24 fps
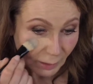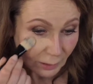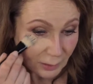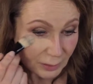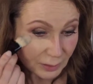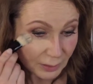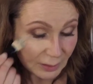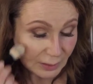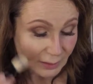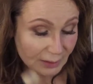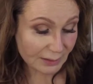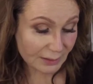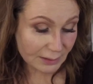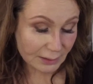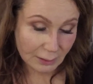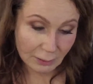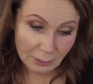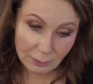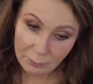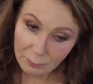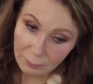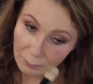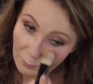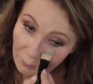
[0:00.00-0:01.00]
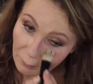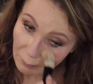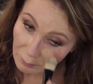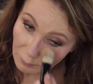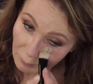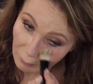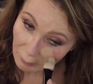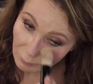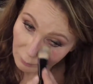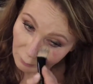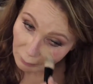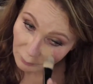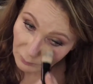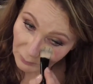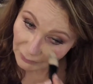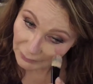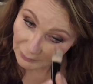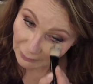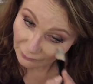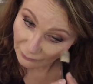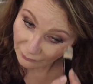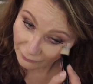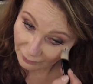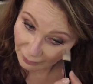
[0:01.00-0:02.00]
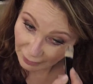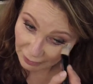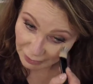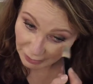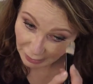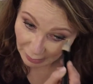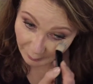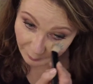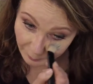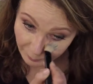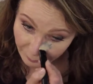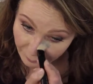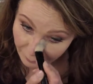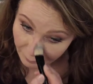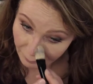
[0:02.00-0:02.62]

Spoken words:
just to finish up.